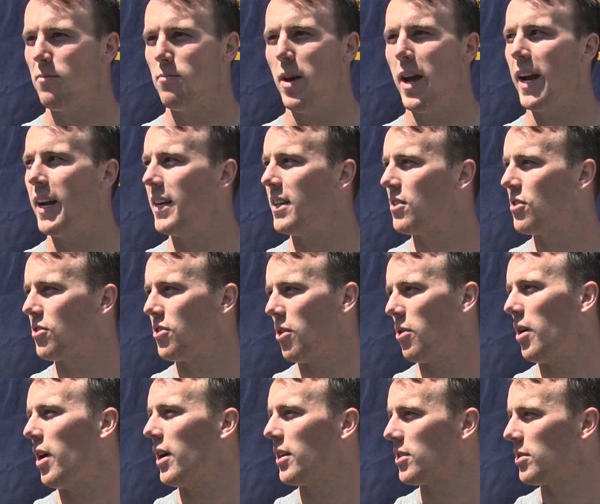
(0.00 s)
man, it's
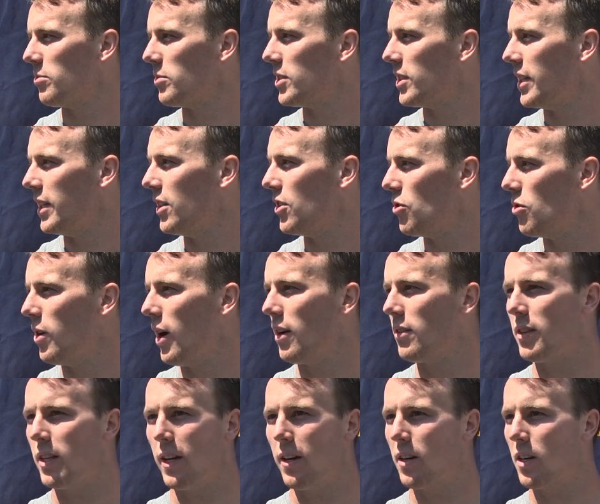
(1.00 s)
so awesome seeing you
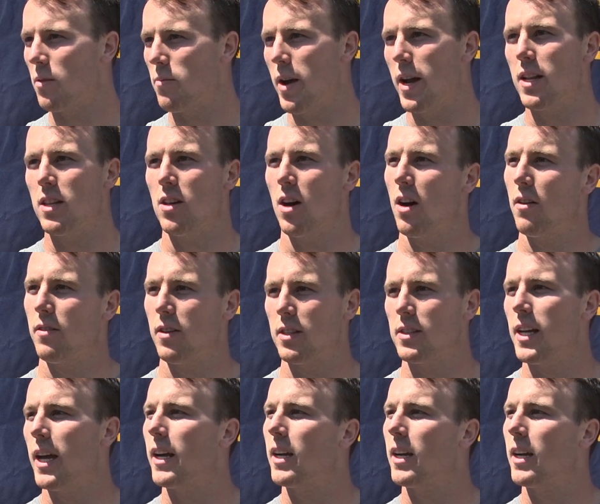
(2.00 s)
out there commanding the offense.